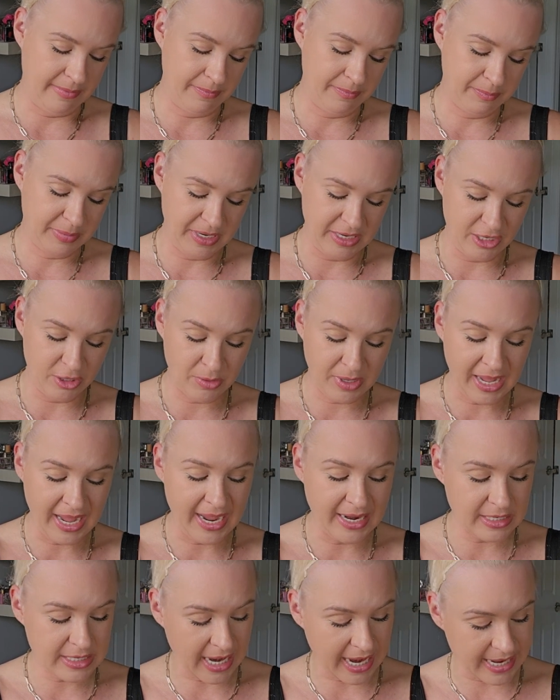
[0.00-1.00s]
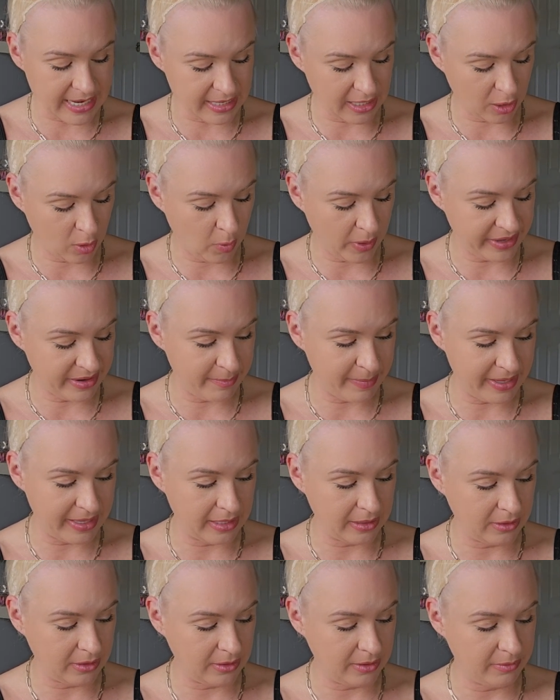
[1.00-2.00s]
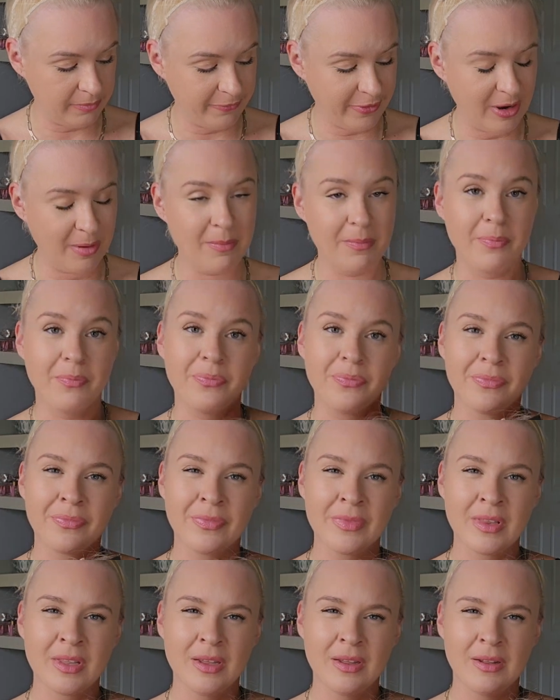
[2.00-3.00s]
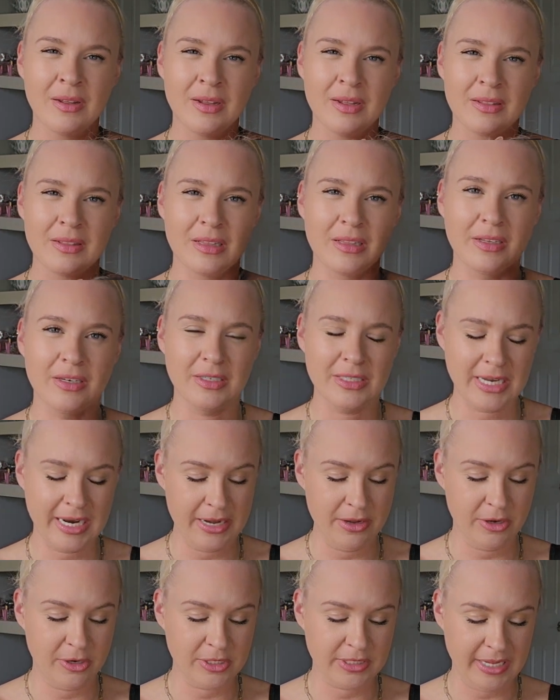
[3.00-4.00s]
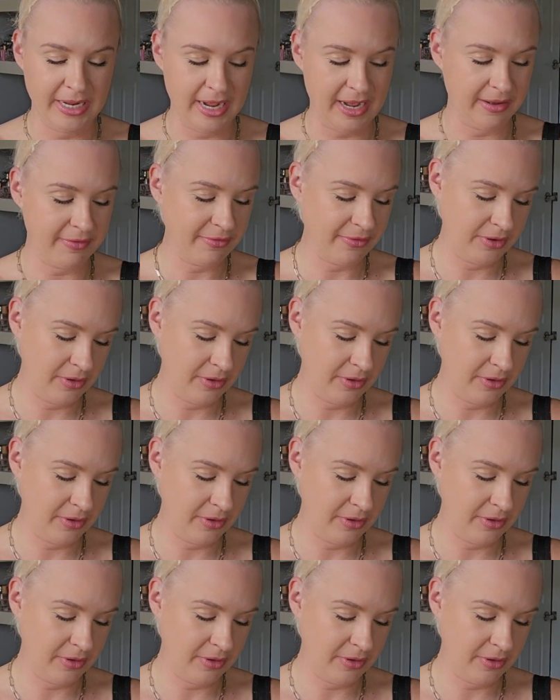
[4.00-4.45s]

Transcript: But you can tighten it quite a bit, it looked, from the little tighteners they have.